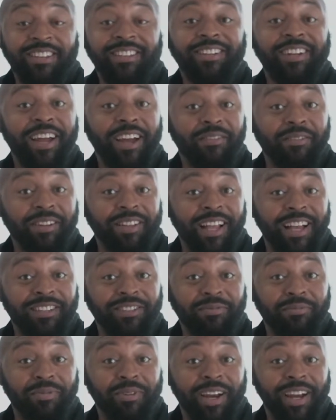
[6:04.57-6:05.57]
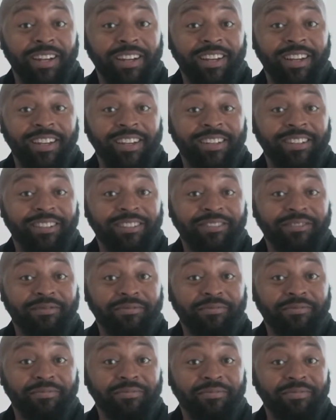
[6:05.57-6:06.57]
Should I have a glass of brandy?
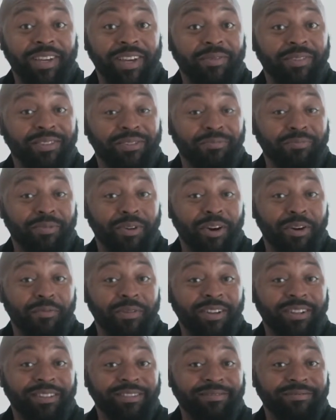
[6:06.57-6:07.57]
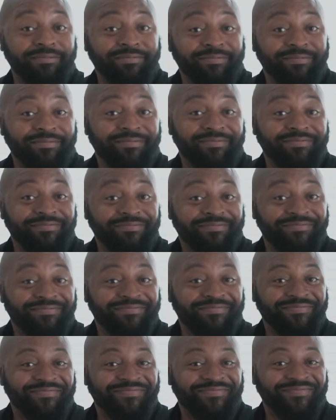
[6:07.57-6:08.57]
Maybe some bourbon?
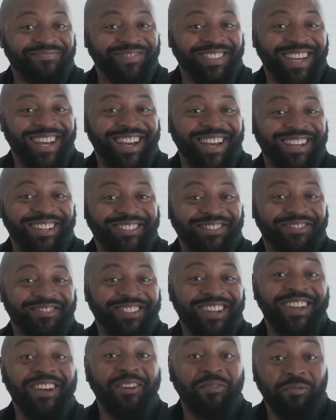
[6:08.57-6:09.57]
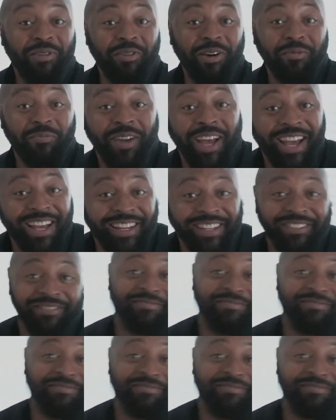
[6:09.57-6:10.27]
Yeah, be right back.